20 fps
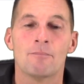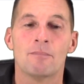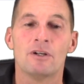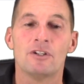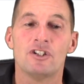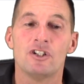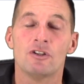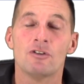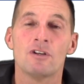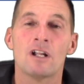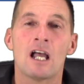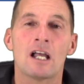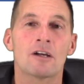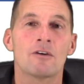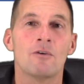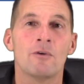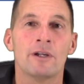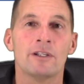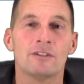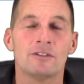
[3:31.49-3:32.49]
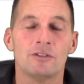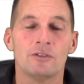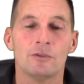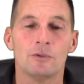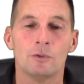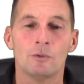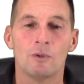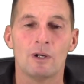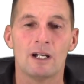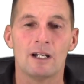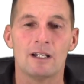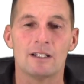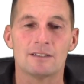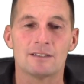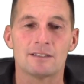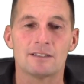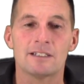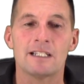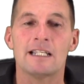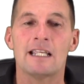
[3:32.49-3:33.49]
But you're not going to
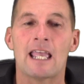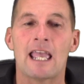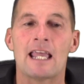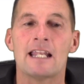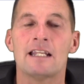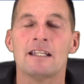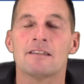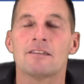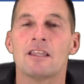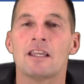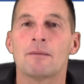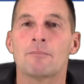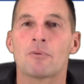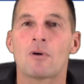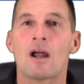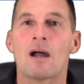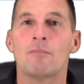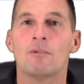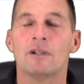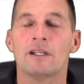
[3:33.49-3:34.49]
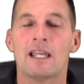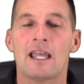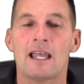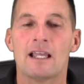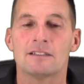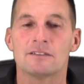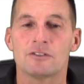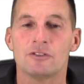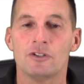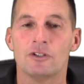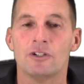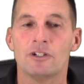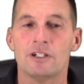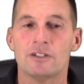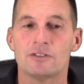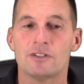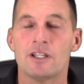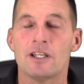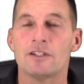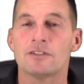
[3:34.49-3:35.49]
see anything probably as good
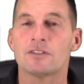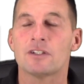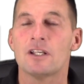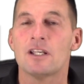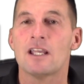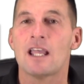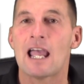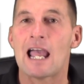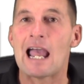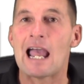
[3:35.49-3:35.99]
as this